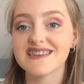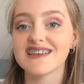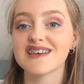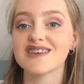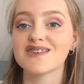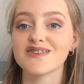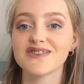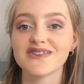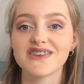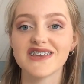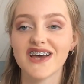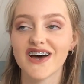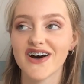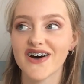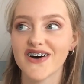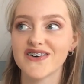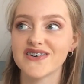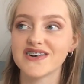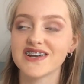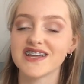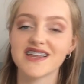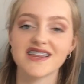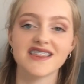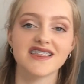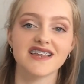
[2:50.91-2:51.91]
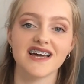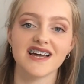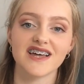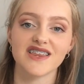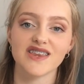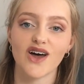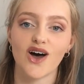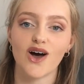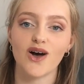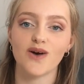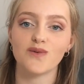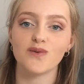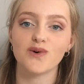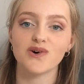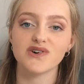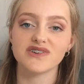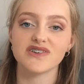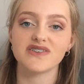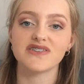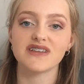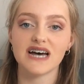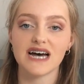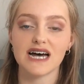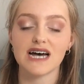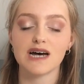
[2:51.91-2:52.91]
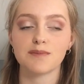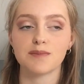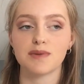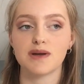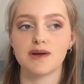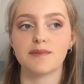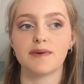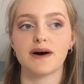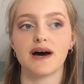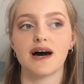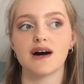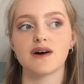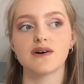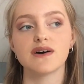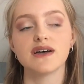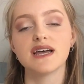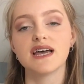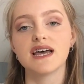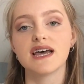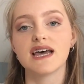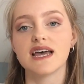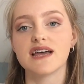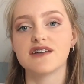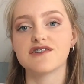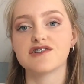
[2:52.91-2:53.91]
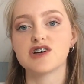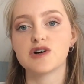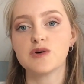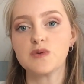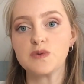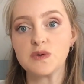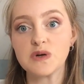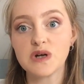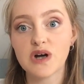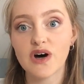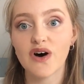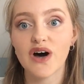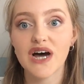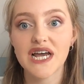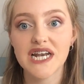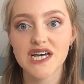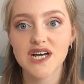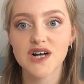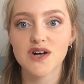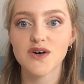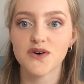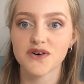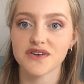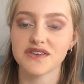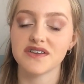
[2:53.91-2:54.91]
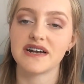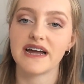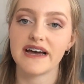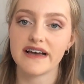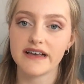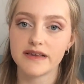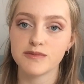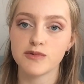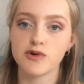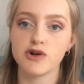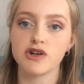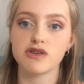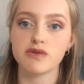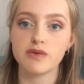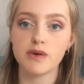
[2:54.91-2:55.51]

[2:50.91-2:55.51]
This was the only thing that I wasn't that happy about until 9 o'clock the next morning.